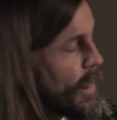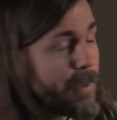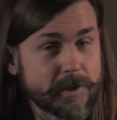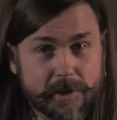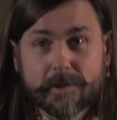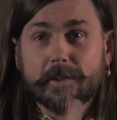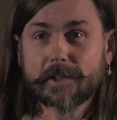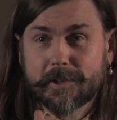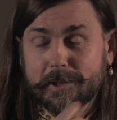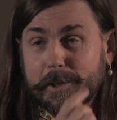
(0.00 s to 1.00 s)
There's
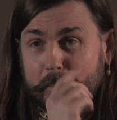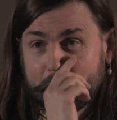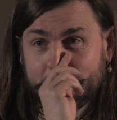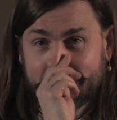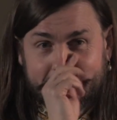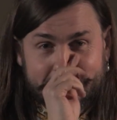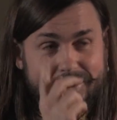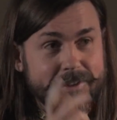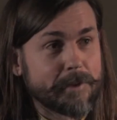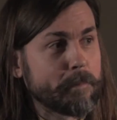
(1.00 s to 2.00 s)

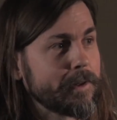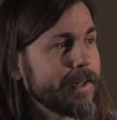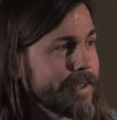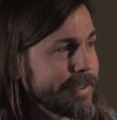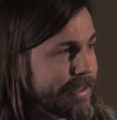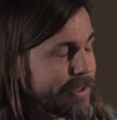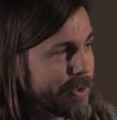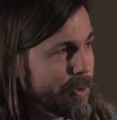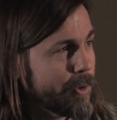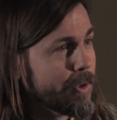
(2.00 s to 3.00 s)
a surprise in
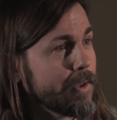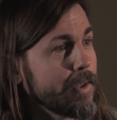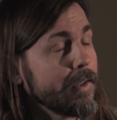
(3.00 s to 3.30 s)
store.